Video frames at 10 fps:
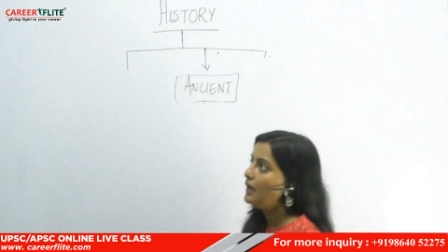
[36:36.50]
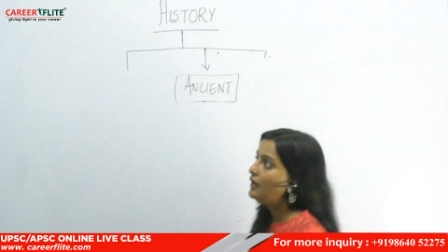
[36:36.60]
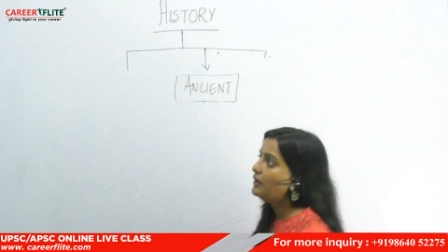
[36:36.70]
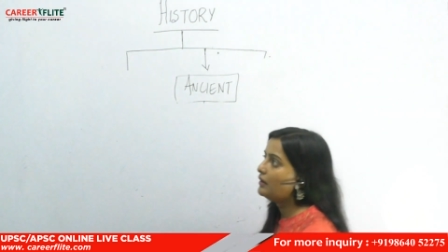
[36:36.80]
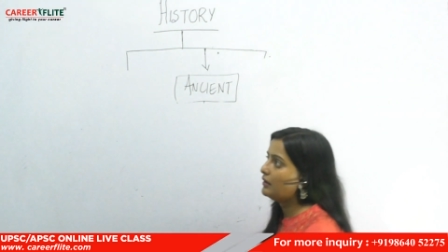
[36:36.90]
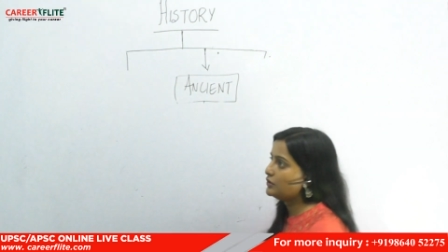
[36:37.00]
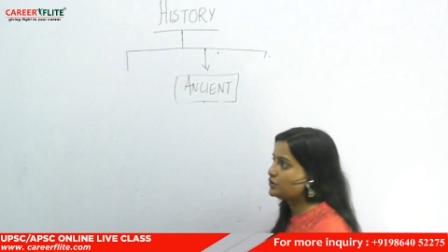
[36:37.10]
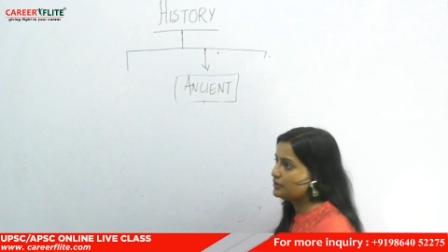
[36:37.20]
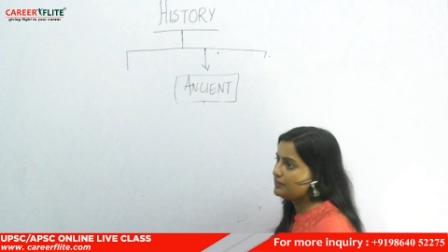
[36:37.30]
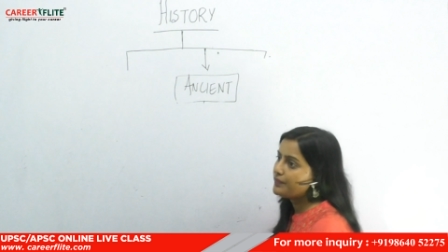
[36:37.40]

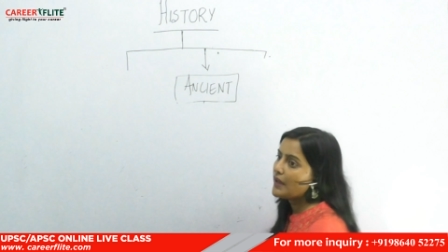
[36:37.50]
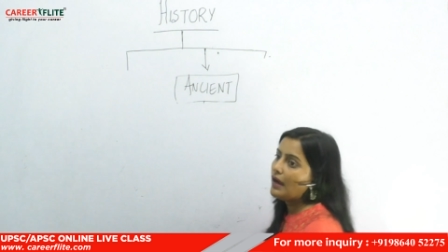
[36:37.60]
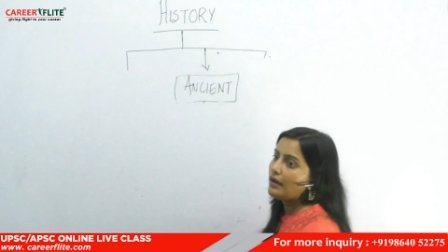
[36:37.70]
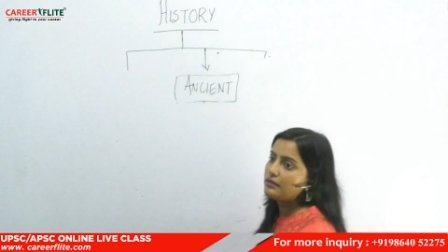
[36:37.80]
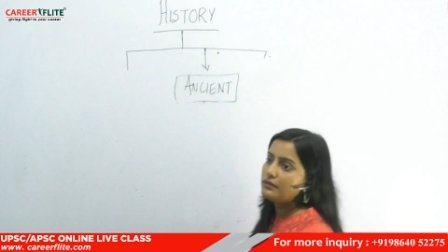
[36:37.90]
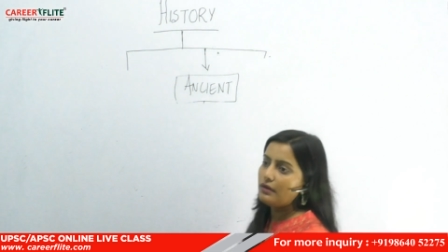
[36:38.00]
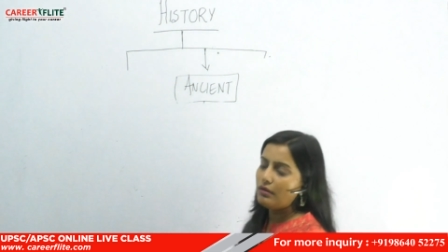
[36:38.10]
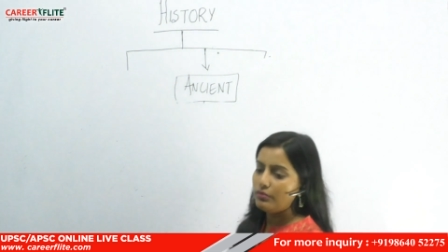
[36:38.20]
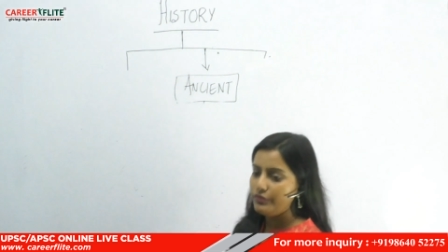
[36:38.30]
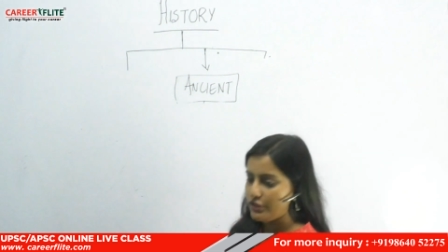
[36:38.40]

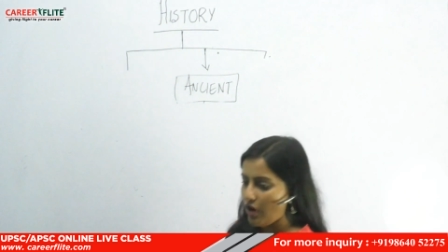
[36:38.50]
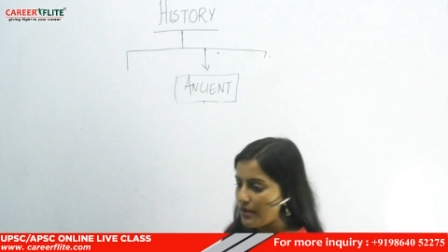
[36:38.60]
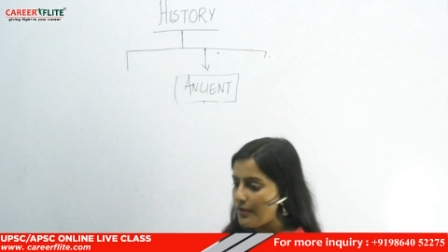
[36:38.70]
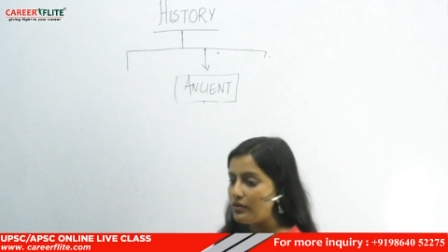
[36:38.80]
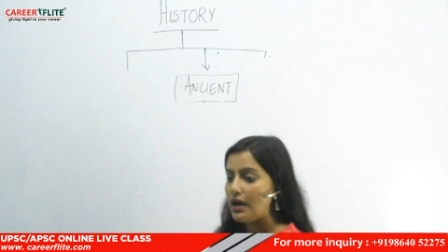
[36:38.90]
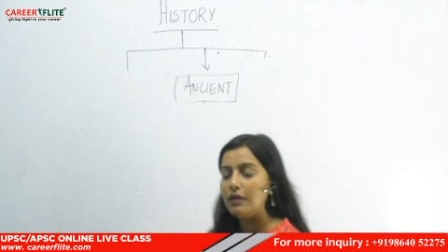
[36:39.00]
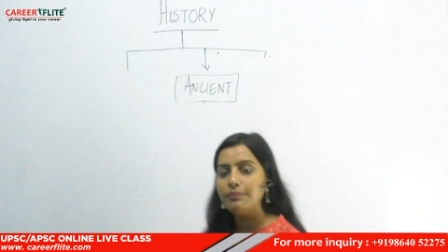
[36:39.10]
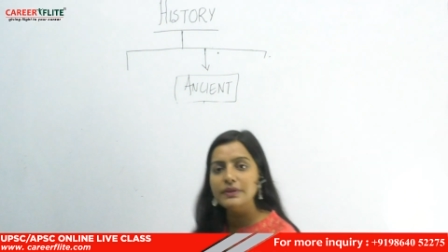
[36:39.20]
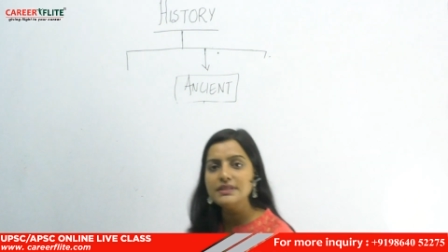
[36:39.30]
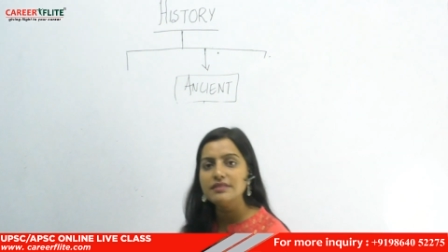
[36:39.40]
We talk about
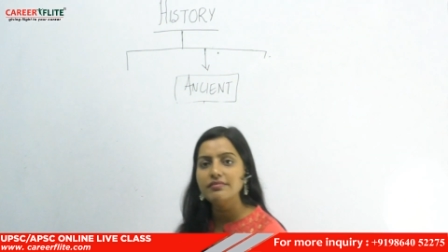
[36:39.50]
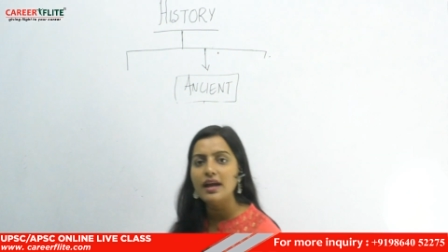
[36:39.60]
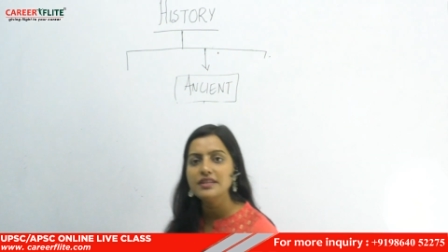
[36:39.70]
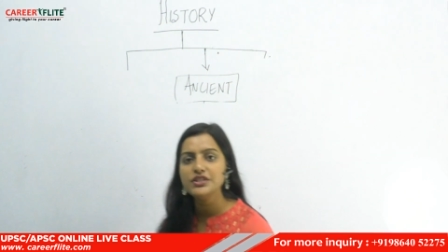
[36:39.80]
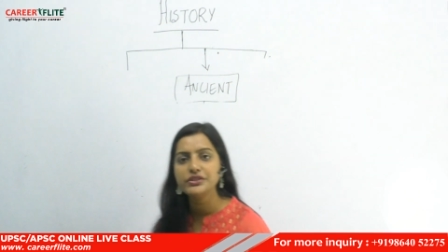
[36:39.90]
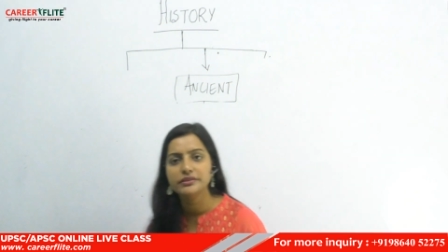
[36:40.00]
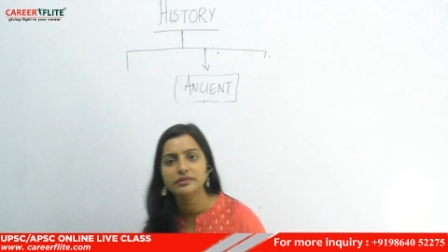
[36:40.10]
Harappan civilization,